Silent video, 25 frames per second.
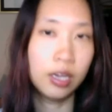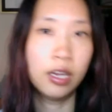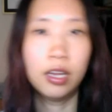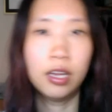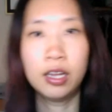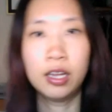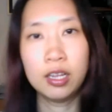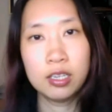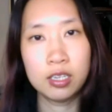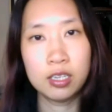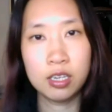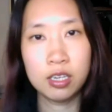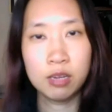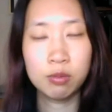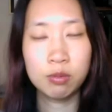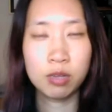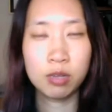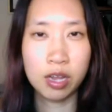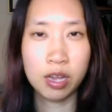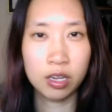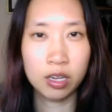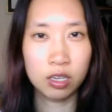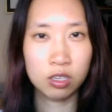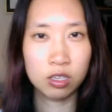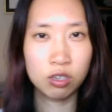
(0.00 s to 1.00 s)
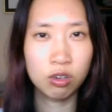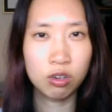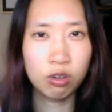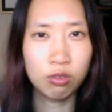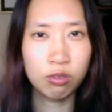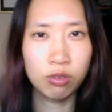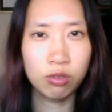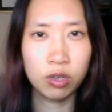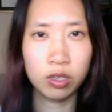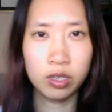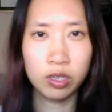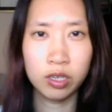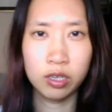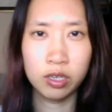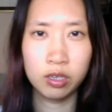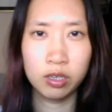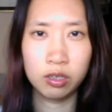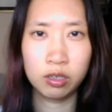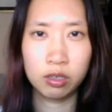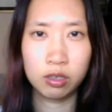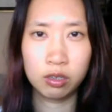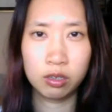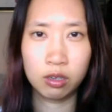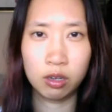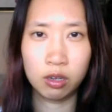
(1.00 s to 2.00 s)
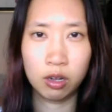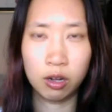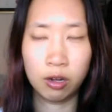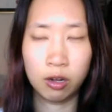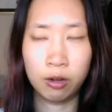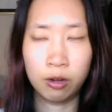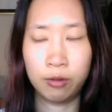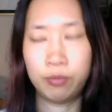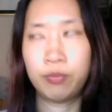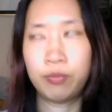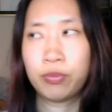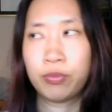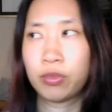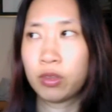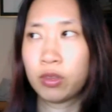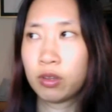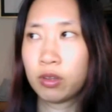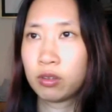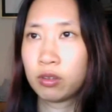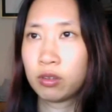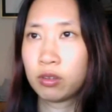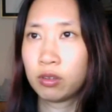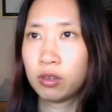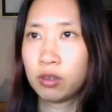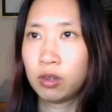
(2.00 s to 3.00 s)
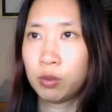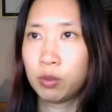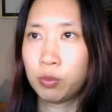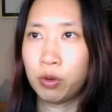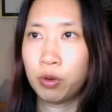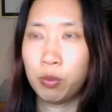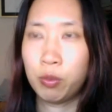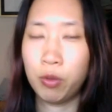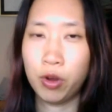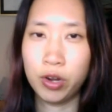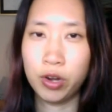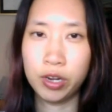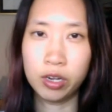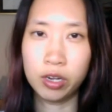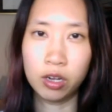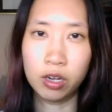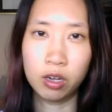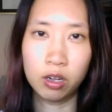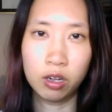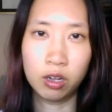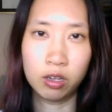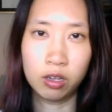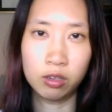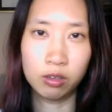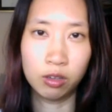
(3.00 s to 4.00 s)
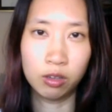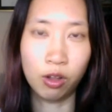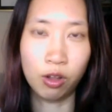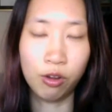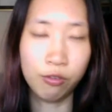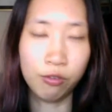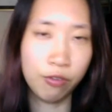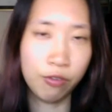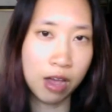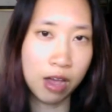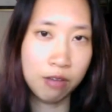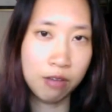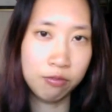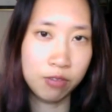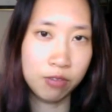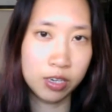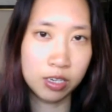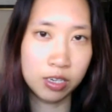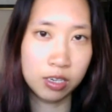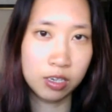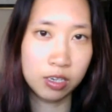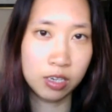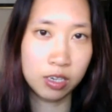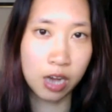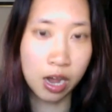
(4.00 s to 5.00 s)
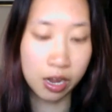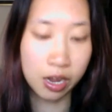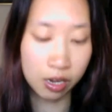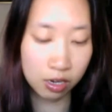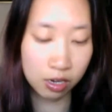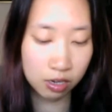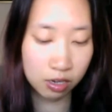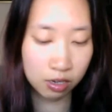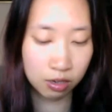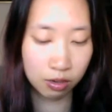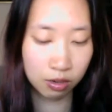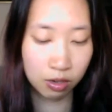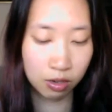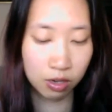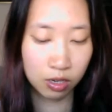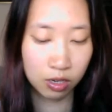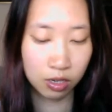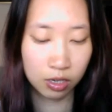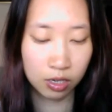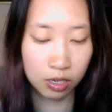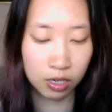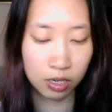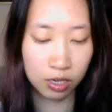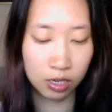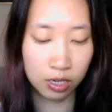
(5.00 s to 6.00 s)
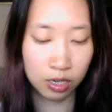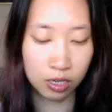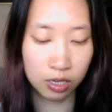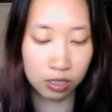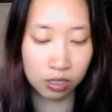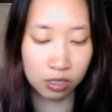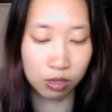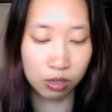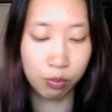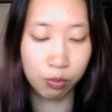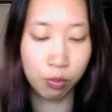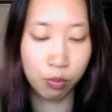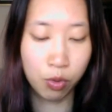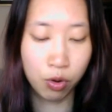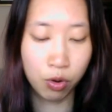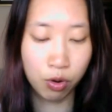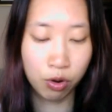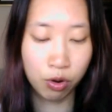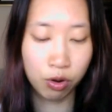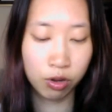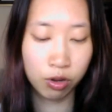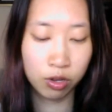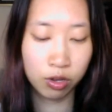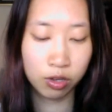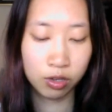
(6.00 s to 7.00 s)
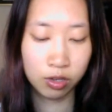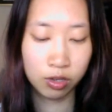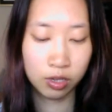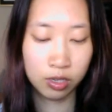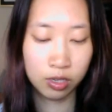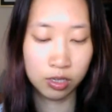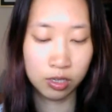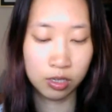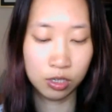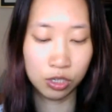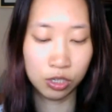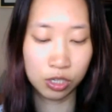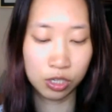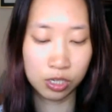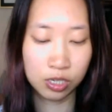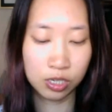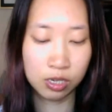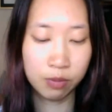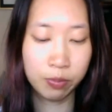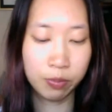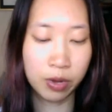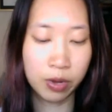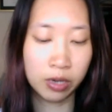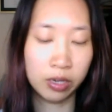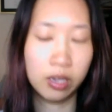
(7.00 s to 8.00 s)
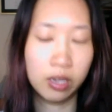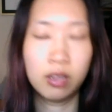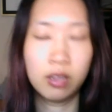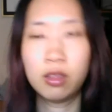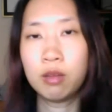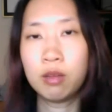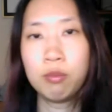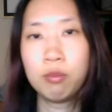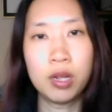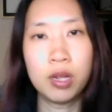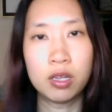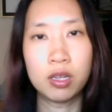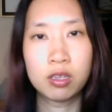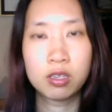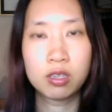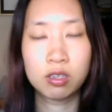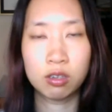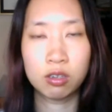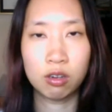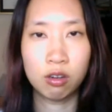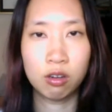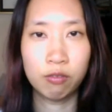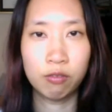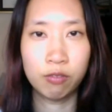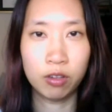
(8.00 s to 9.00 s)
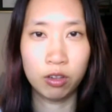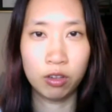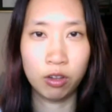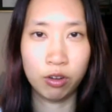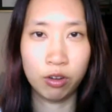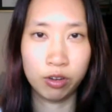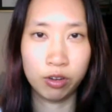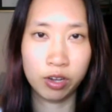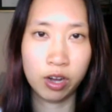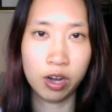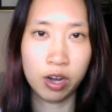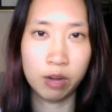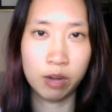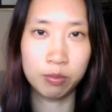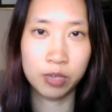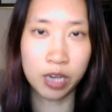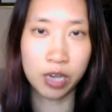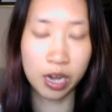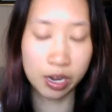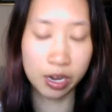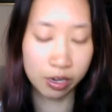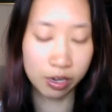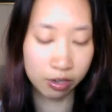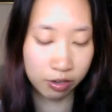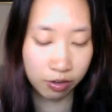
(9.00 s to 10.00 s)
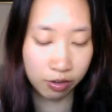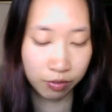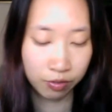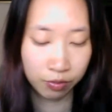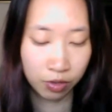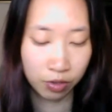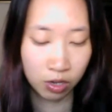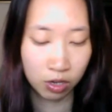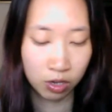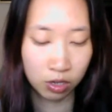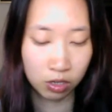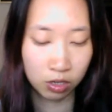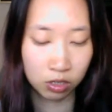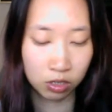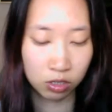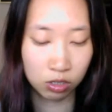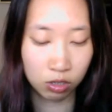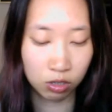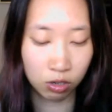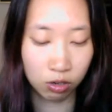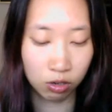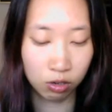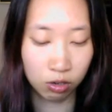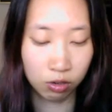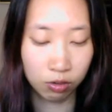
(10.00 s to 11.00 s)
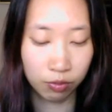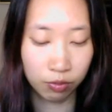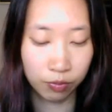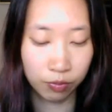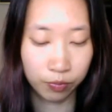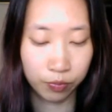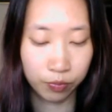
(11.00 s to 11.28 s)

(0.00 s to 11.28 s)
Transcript: It seems like it's not really promoting a low-fat vegan diet. It's more just debunking the myths of the low-carb diet. So